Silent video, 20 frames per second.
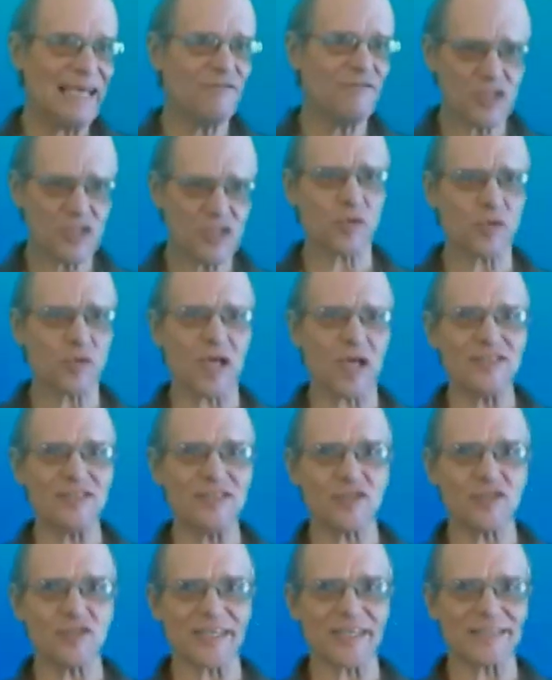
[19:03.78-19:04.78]

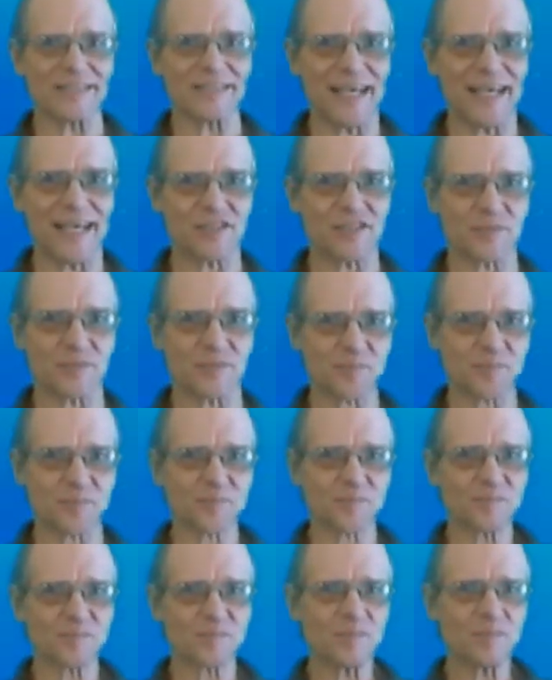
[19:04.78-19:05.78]
Visualize your success.
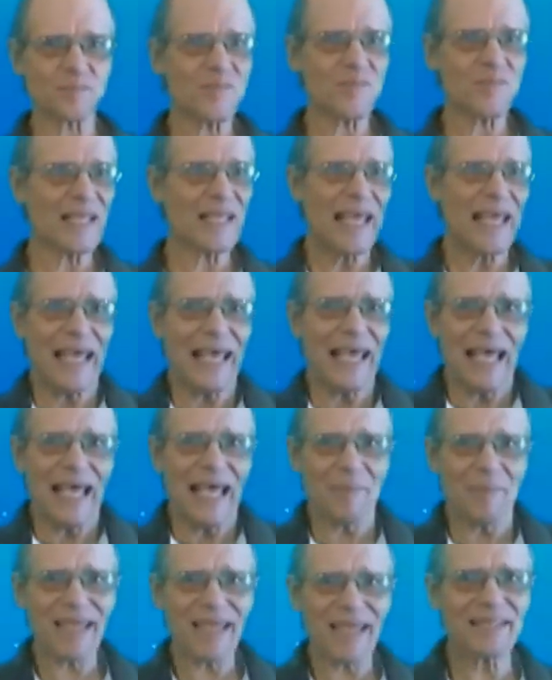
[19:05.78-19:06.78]

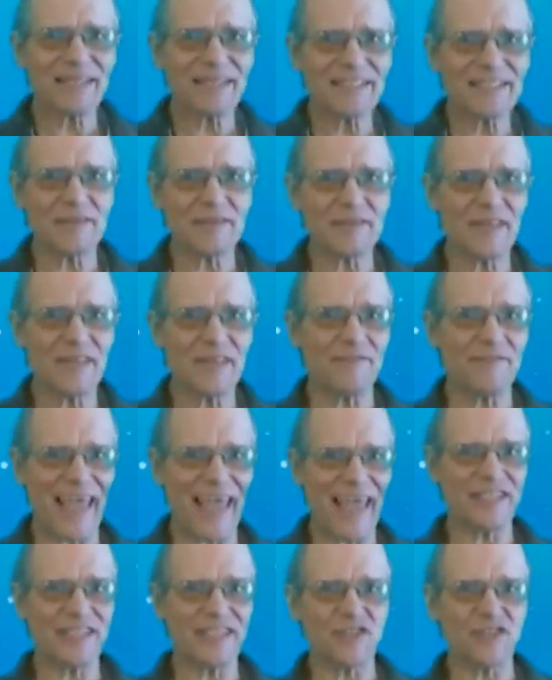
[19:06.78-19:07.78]
Make a list of the
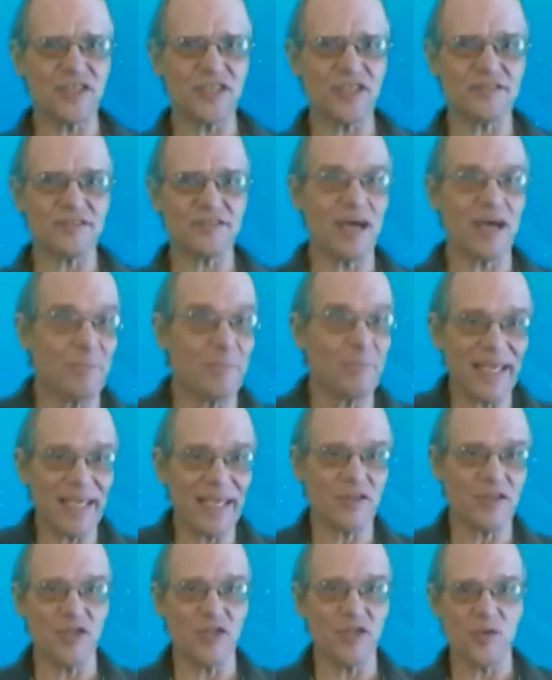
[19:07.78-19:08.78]
advantages of
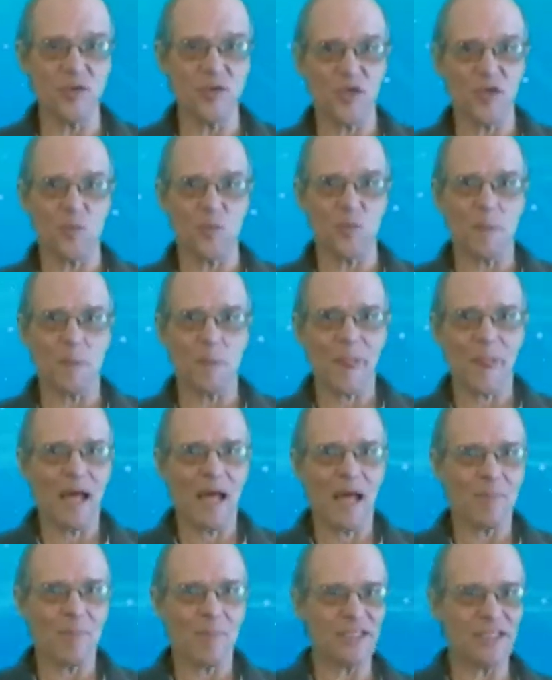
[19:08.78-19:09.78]
being the new you.
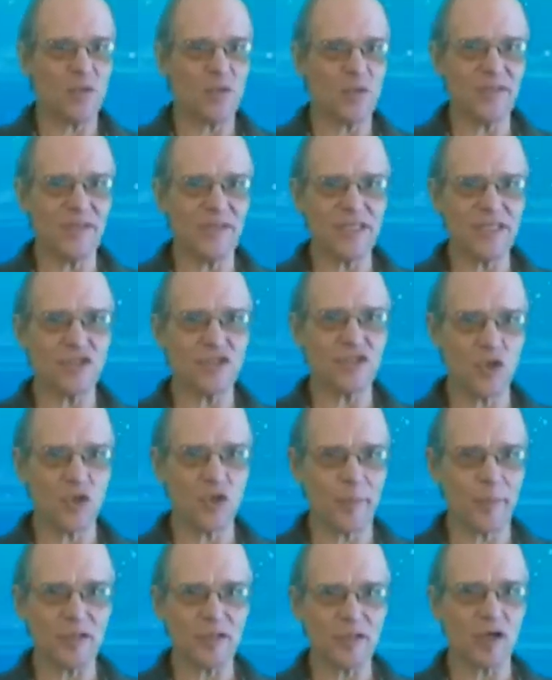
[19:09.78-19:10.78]
By doing this,
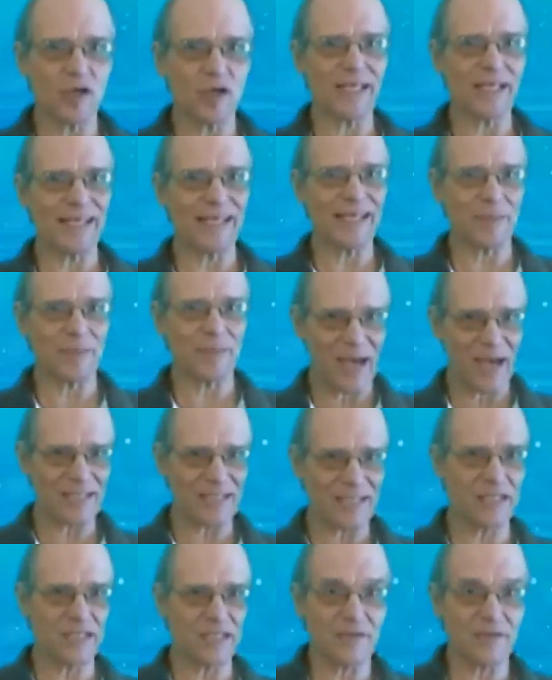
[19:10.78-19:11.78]
you'll be looking at the
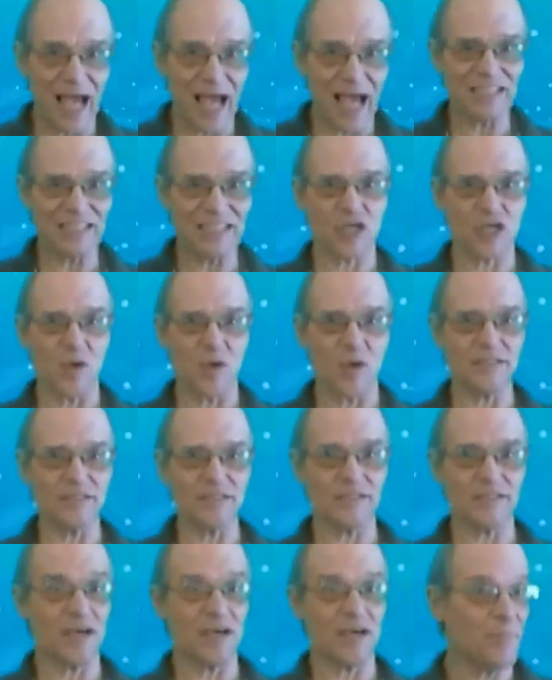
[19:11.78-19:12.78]
positive
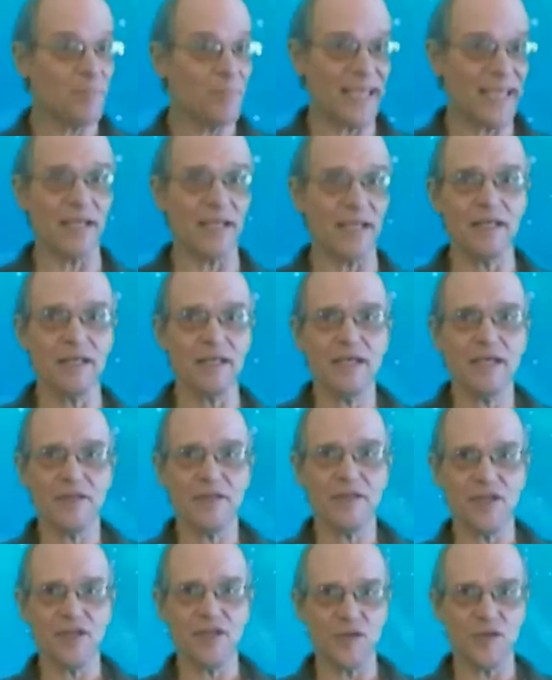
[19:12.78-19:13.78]
consequences of being
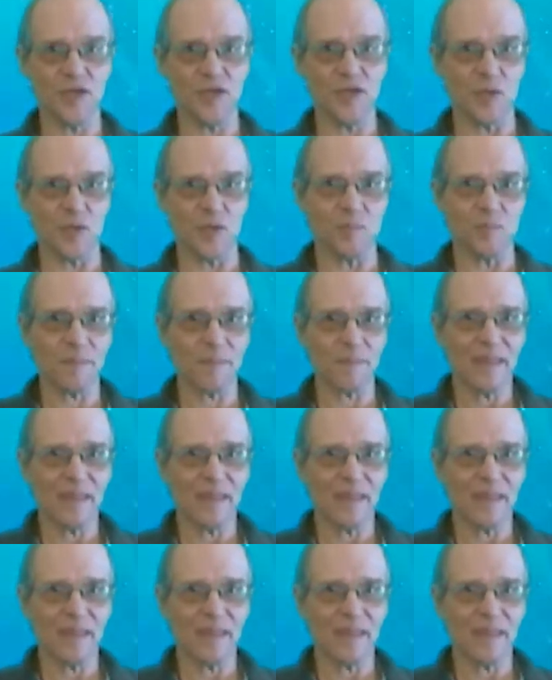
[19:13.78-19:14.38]
the new you.